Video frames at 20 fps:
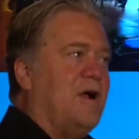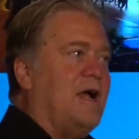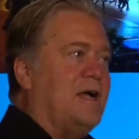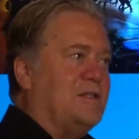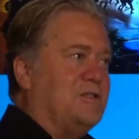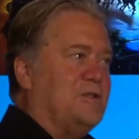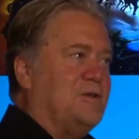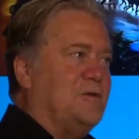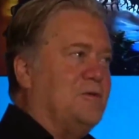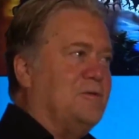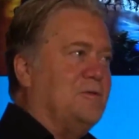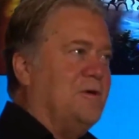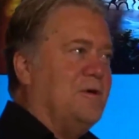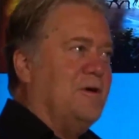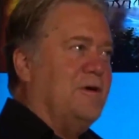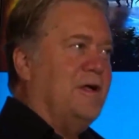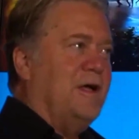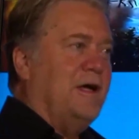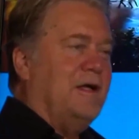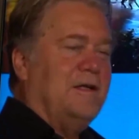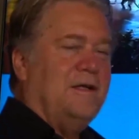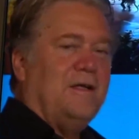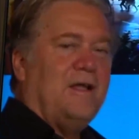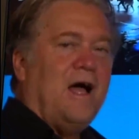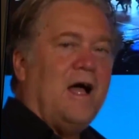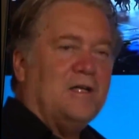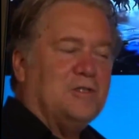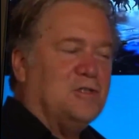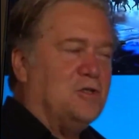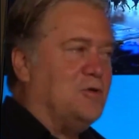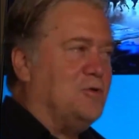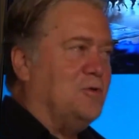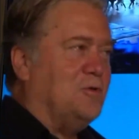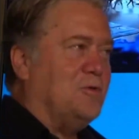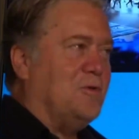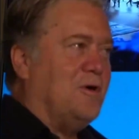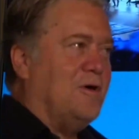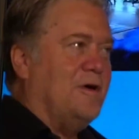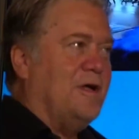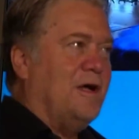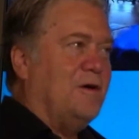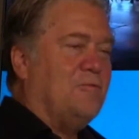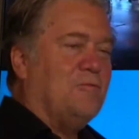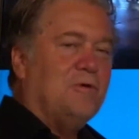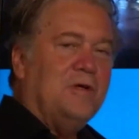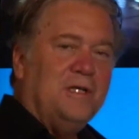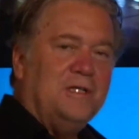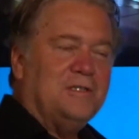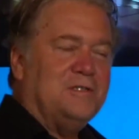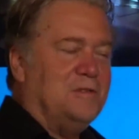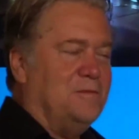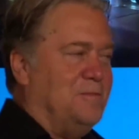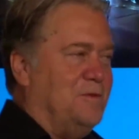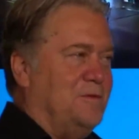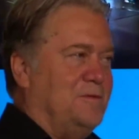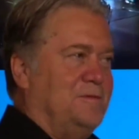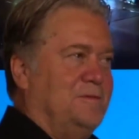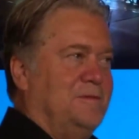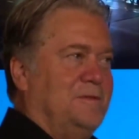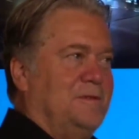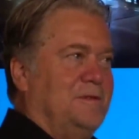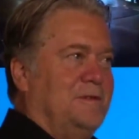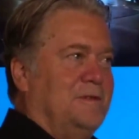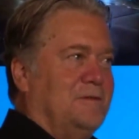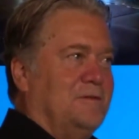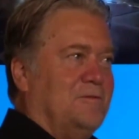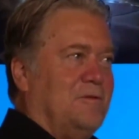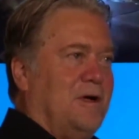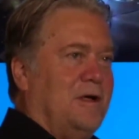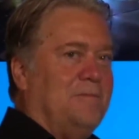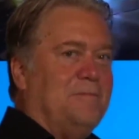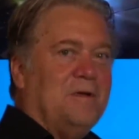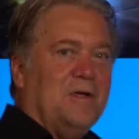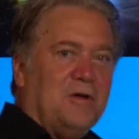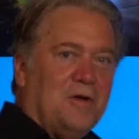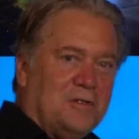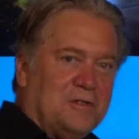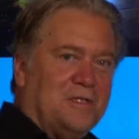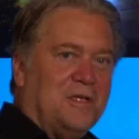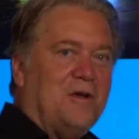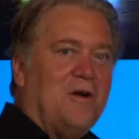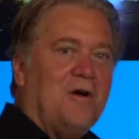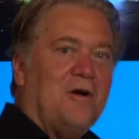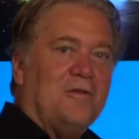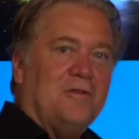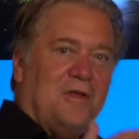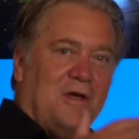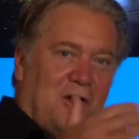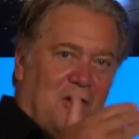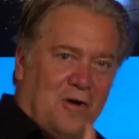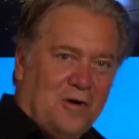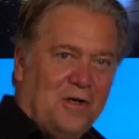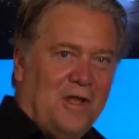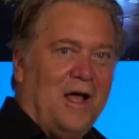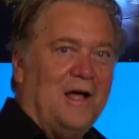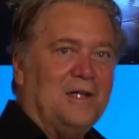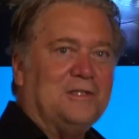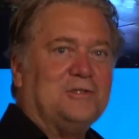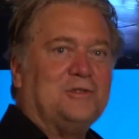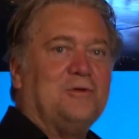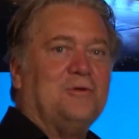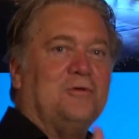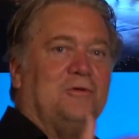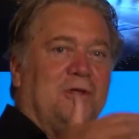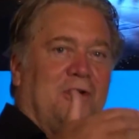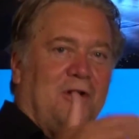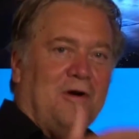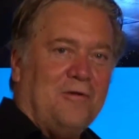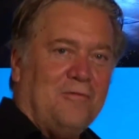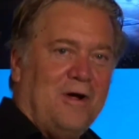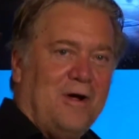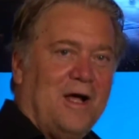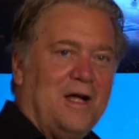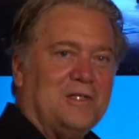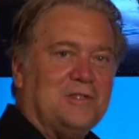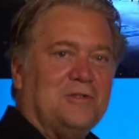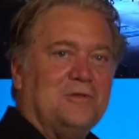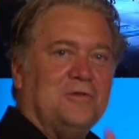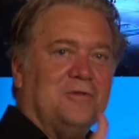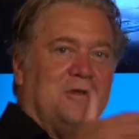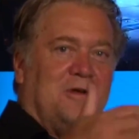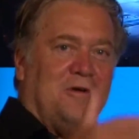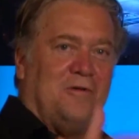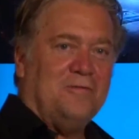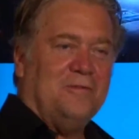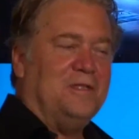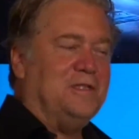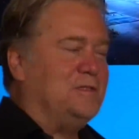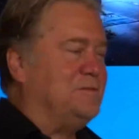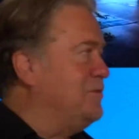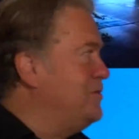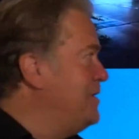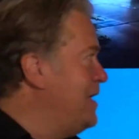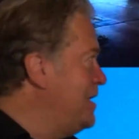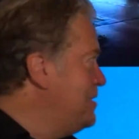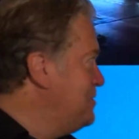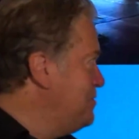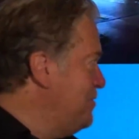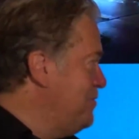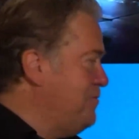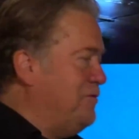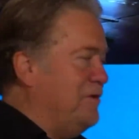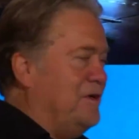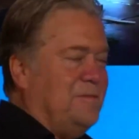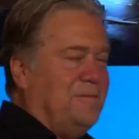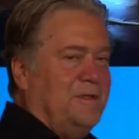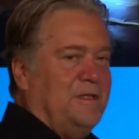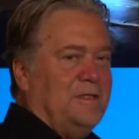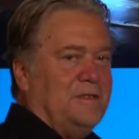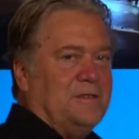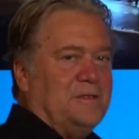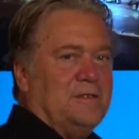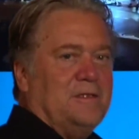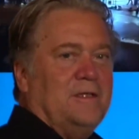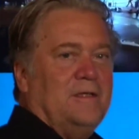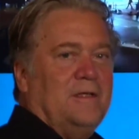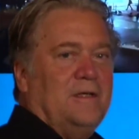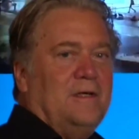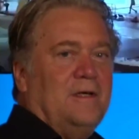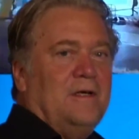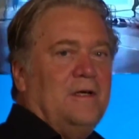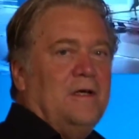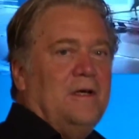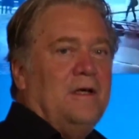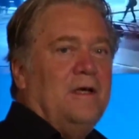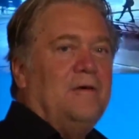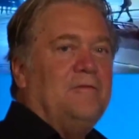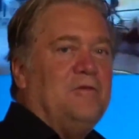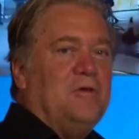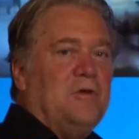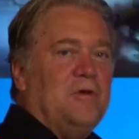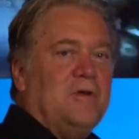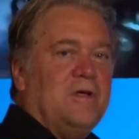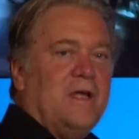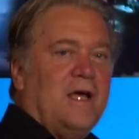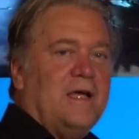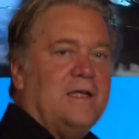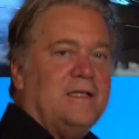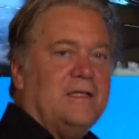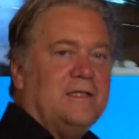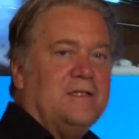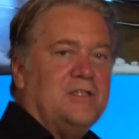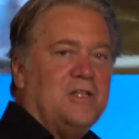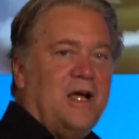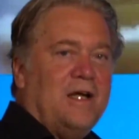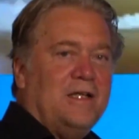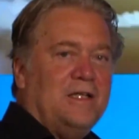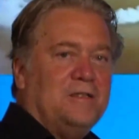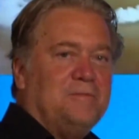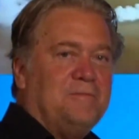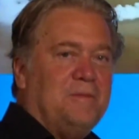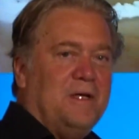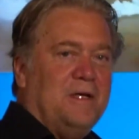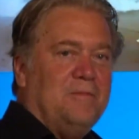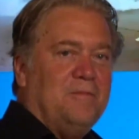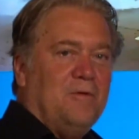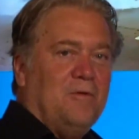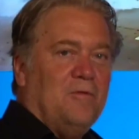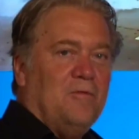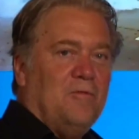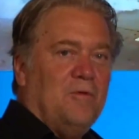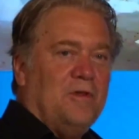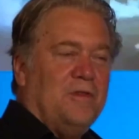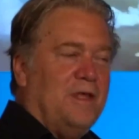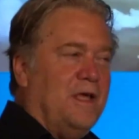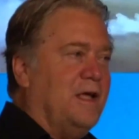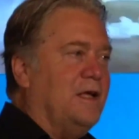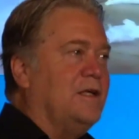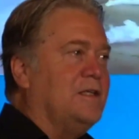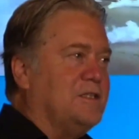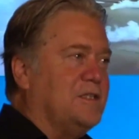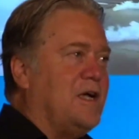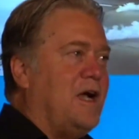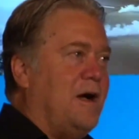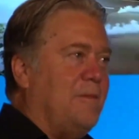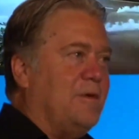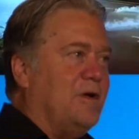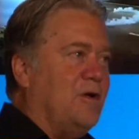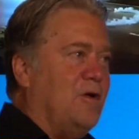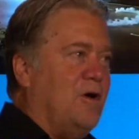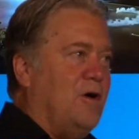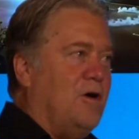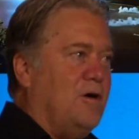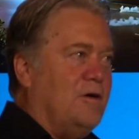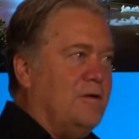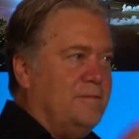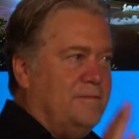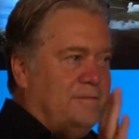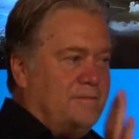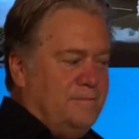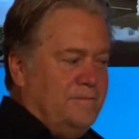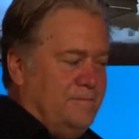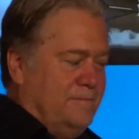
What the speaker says: rational, are not logical, are not reasonable, right? Because they are logical, they are rational, they are reasonable. That's what freedom is. If you unite the Chinese people with English common law,